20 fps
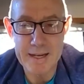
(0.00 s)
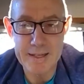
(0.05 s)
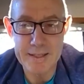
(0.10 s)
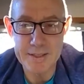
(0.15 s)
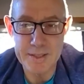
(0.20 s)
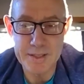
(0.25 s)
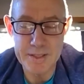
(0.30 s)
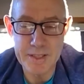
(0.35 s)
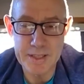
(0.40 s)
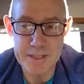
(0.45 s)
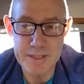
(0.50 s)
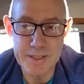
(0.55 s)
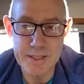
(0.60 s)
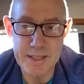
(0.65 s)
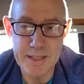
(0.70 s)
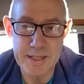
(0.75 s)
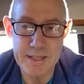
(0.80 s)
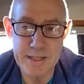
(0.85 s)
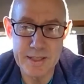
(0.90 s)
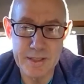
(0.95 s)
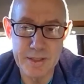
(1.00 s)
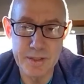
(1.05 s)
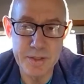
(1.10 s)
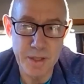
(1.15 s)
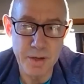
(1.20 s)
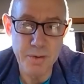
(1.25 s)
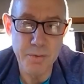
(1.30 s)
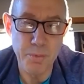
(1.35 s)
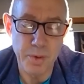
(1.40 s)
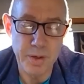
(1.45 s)
Mm. It's just that you
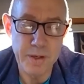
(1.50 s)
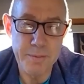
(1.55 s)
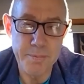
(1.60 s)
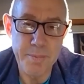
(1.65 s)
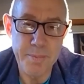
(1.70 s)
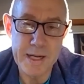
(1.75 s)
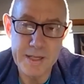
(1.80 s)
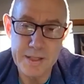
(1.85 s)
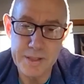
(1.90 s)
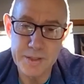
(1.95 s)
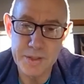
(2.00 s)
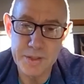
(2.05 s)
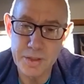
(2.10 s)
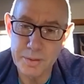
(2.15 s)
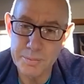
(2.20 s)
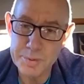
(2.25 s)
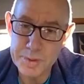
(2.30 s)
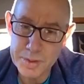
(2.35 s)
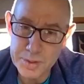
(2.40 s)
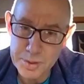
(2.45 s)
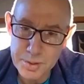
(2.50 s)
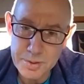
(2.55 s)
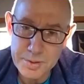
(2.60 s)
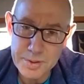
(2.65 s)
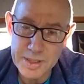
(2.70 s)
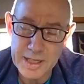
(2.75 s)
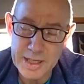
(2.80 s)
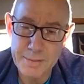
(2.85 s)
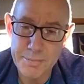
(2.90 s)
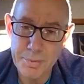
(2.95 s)
don't want to make your stops too
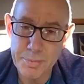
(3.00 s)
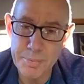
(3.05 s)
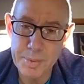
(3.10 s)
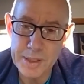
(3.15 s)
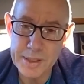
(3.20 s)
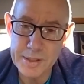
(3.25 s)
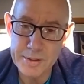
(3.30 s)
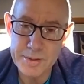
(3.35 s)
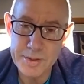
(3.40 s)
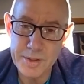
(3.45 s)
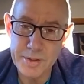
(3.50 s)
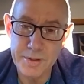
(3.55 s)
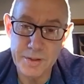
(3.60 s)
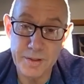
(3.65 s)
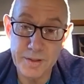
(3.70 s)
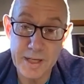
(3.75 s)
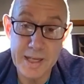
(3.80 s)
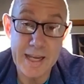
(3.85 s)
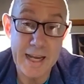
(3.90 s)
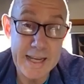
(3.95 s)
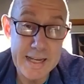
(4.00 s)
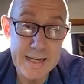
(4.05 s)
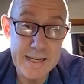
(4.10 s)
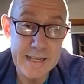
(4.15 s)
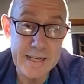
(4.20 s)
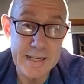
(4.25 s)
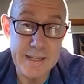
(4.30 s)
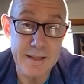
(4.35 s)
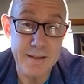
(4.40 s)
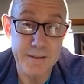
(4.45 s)
deep because you're not
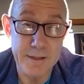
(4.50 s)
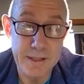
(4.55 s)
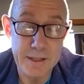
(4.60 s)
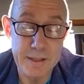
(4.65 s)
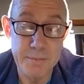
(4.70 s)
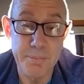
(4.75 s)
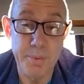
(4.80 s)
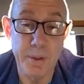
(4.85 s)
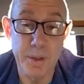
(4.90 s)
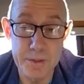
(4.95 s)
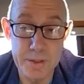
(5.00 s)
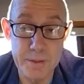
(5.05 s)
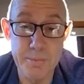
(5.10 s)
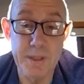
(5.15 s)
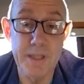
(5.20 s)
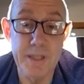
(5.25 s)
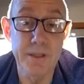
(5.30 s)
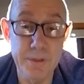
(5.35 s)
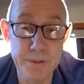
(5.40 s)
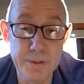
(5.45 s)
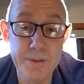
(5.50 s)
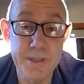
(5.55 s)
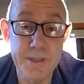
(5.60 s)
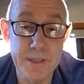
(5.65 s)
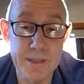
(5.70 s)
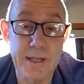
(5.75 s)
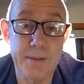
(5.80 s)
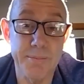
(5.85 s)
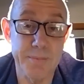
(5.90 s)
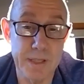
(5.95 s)
gaining anything and possibly
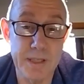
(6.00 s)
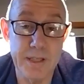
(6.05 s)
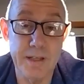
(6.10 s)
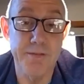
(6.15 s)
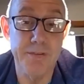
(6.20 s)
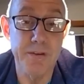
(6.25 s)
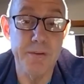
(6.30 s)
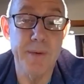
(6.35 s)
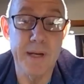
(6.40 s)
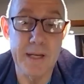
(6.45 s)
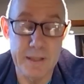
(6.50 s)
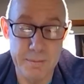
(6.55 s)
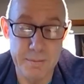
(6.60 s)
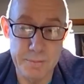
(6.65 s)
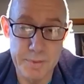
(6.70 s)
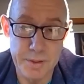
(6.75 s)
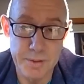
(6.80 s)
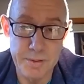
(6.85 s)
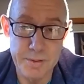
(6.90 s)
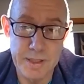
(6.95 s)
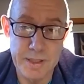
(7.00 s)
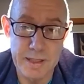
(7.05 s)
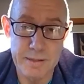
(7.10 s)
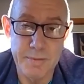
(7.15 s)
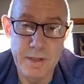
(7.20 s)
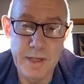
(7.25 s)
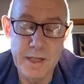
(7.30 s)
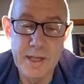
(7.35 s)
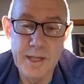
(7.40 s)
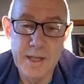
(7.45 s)
losing something if you make them too deep.